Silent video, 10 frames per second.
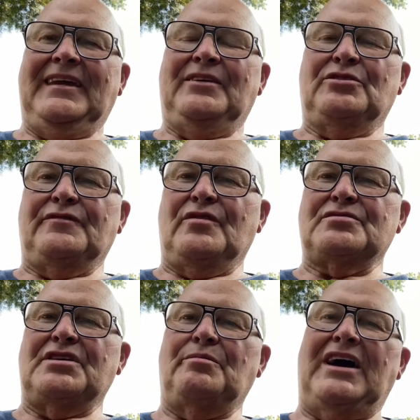there's a verse
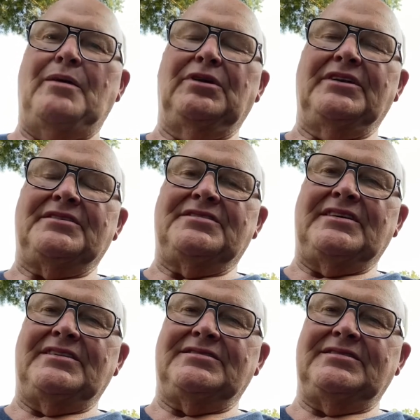in the Bible that
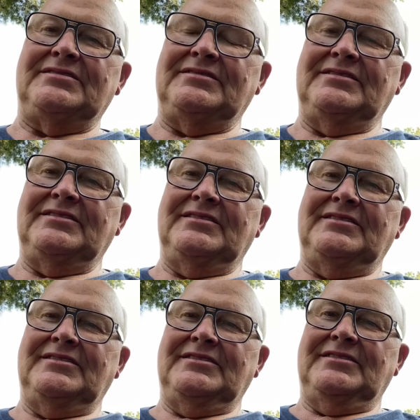says,
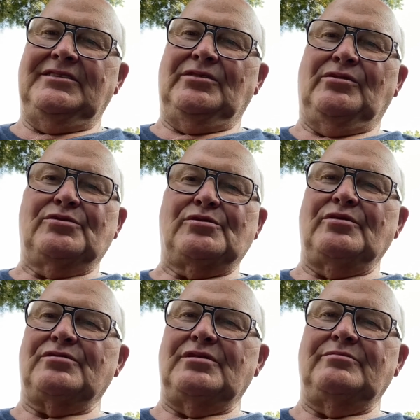O oh,
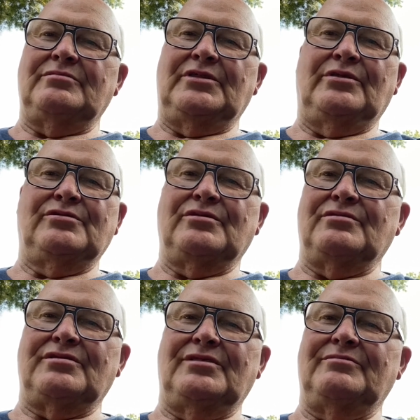Jerusalem, O oh,
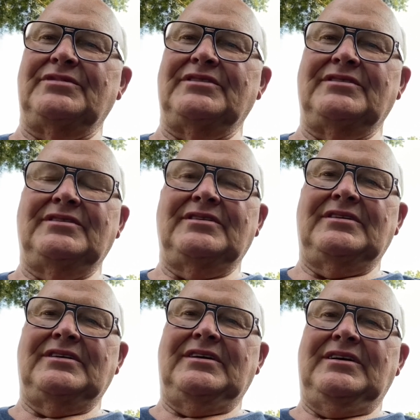Jerusalem,
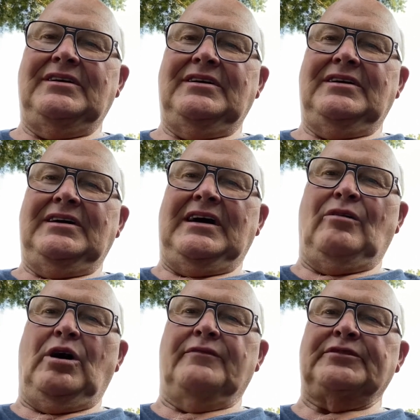how
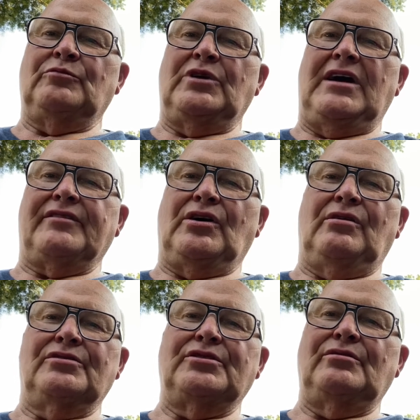often would I have
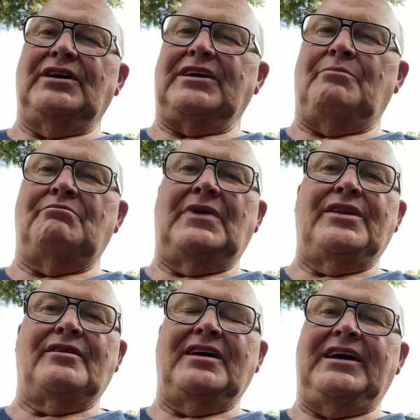called you like a
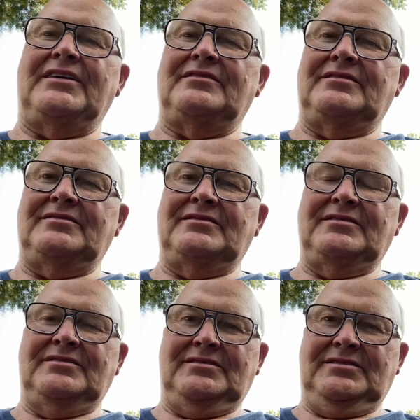mother hen
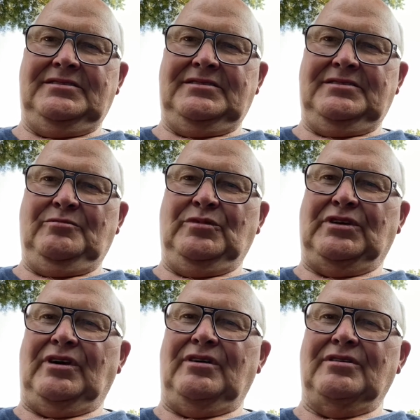would
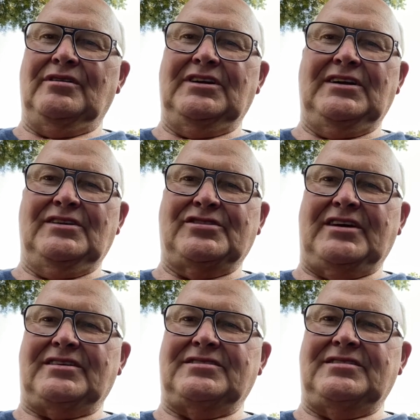call her little
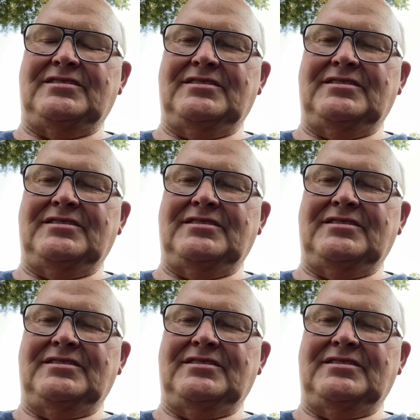chicks,